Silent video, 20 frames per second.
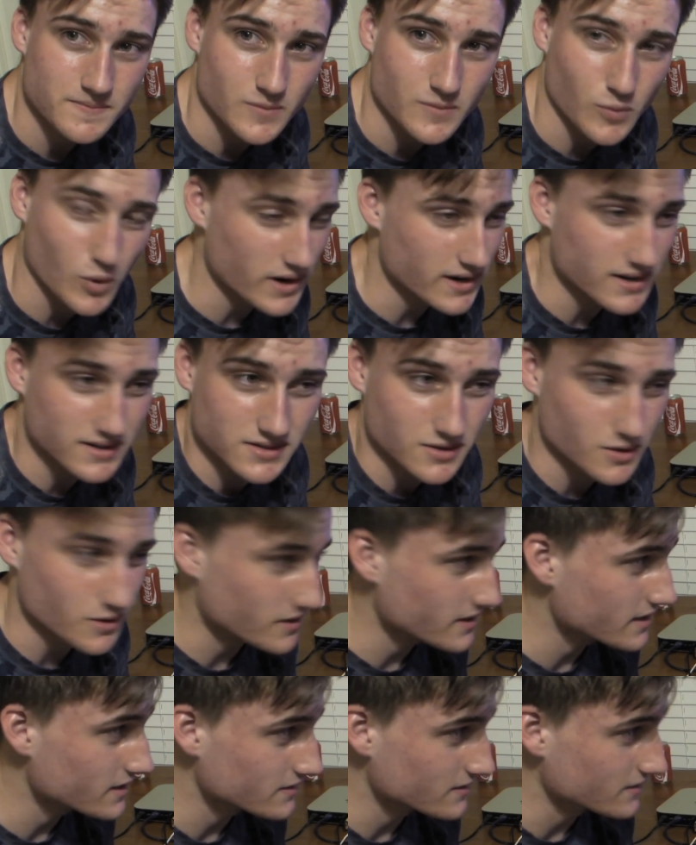Way easier
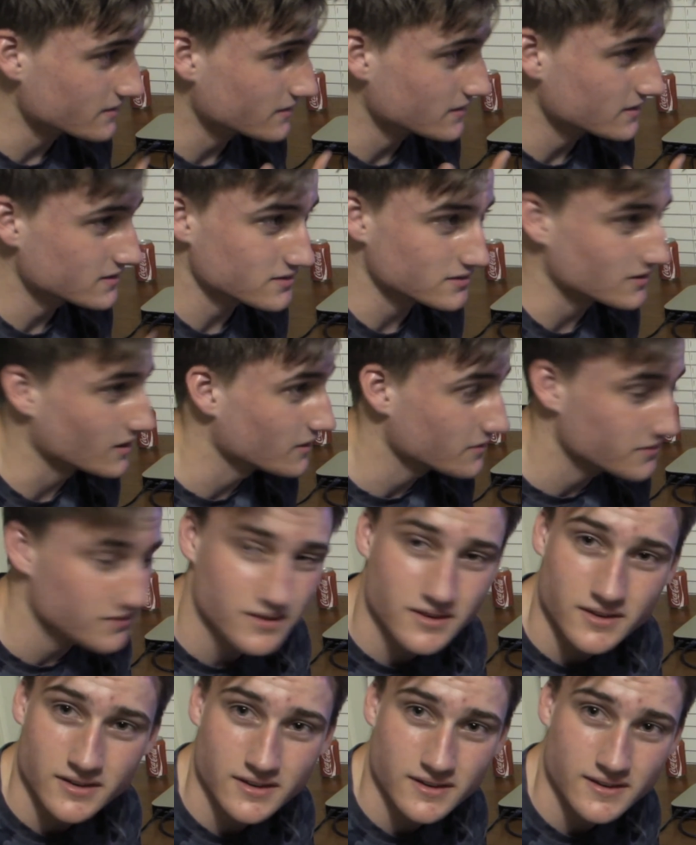to edit than this stuff.
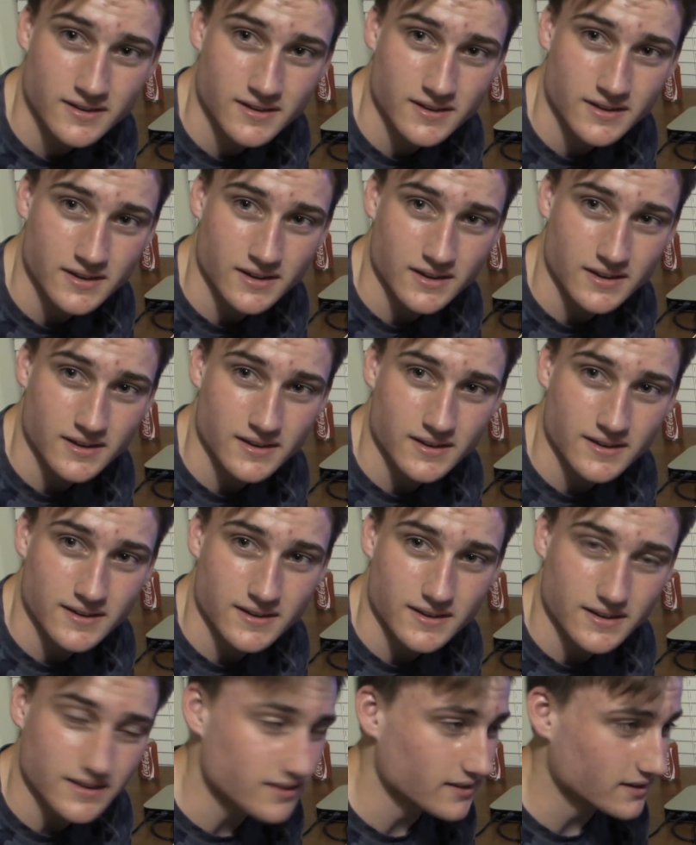
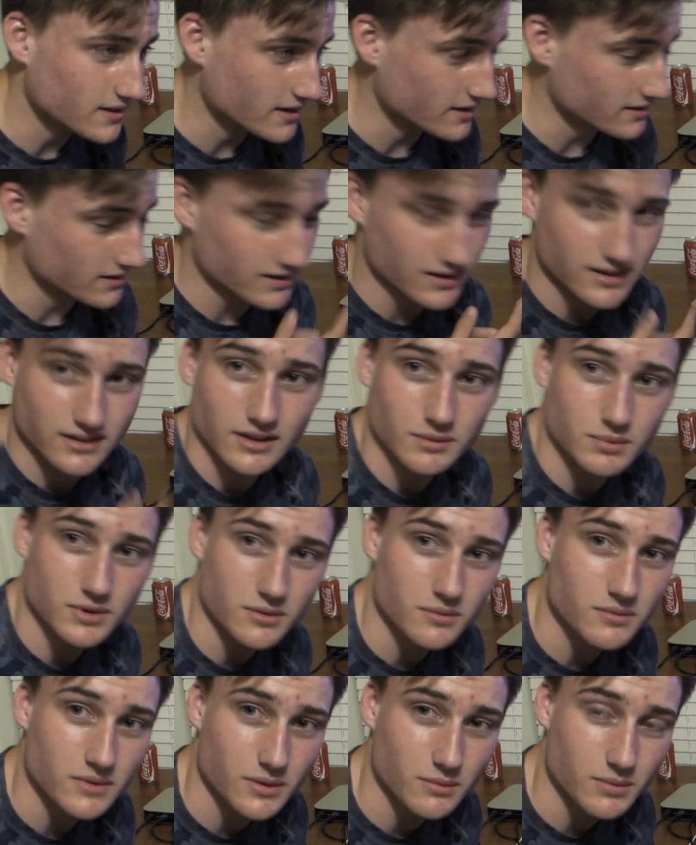You think I like
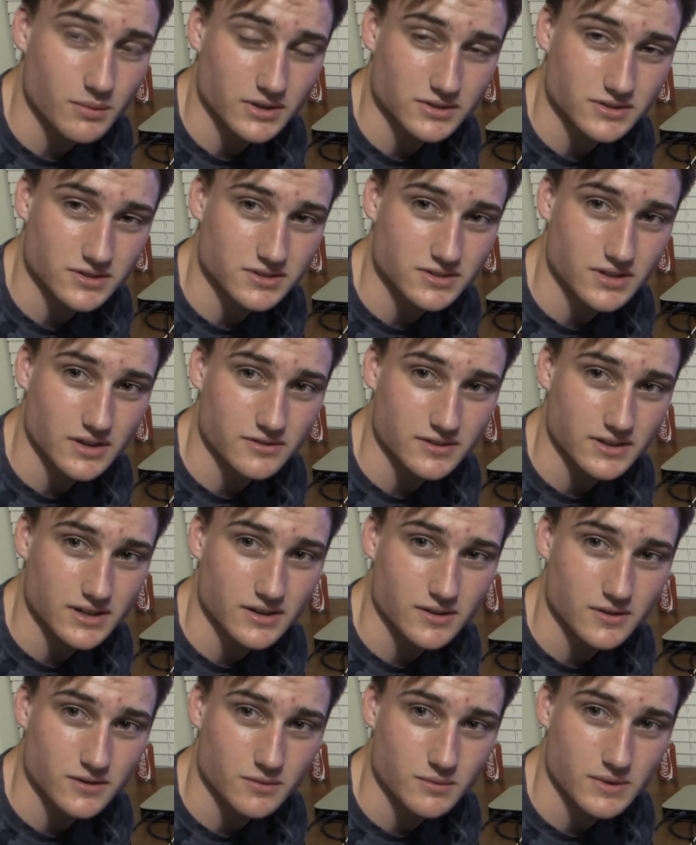clipping a bunch of stuff
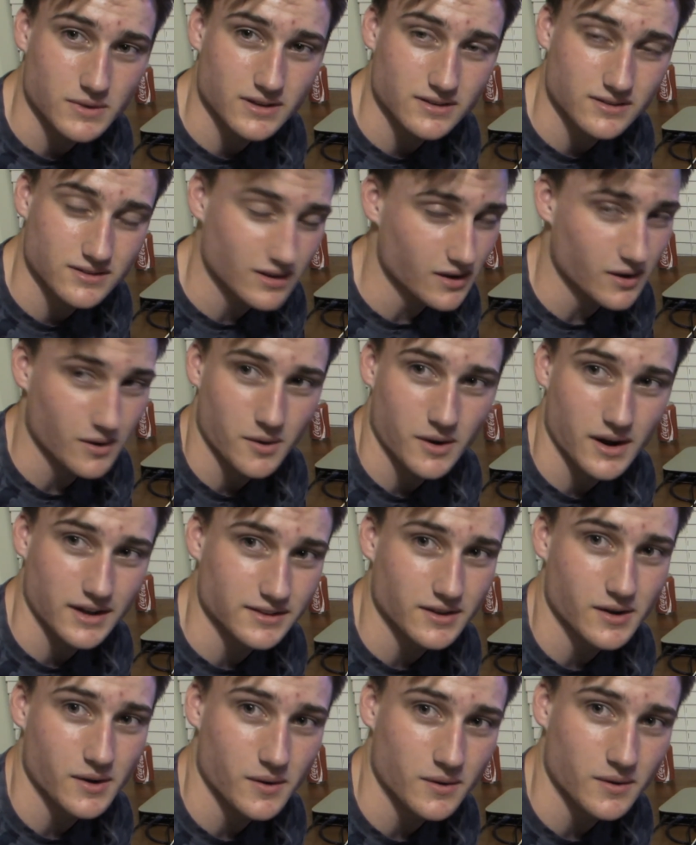together to make... No, I
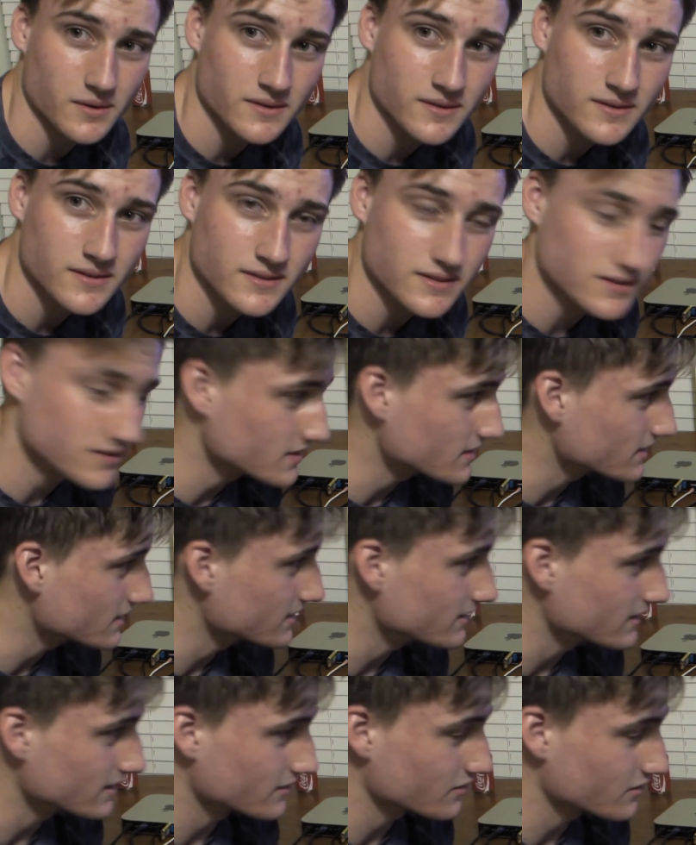don't. This is going to
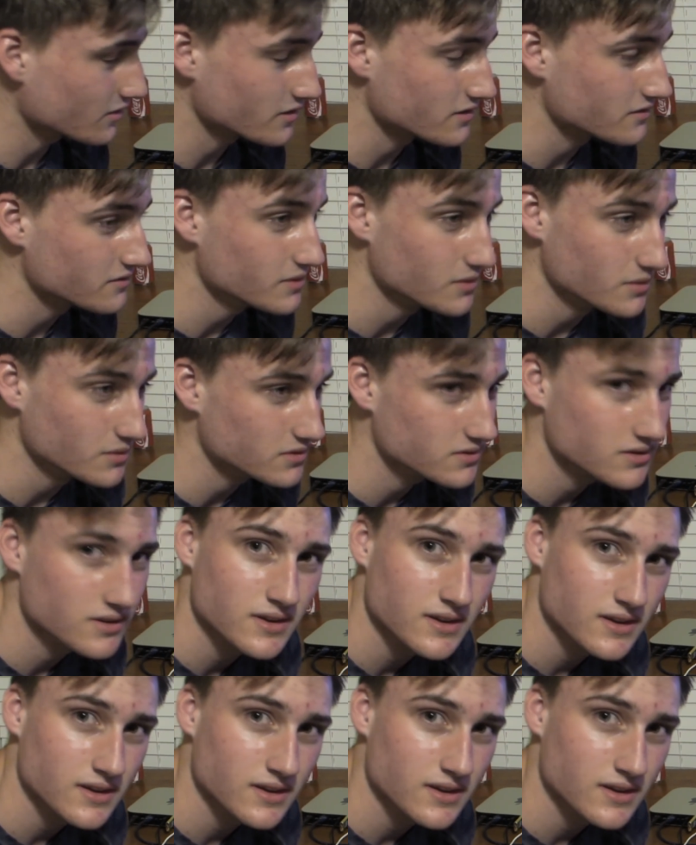get like 30 views.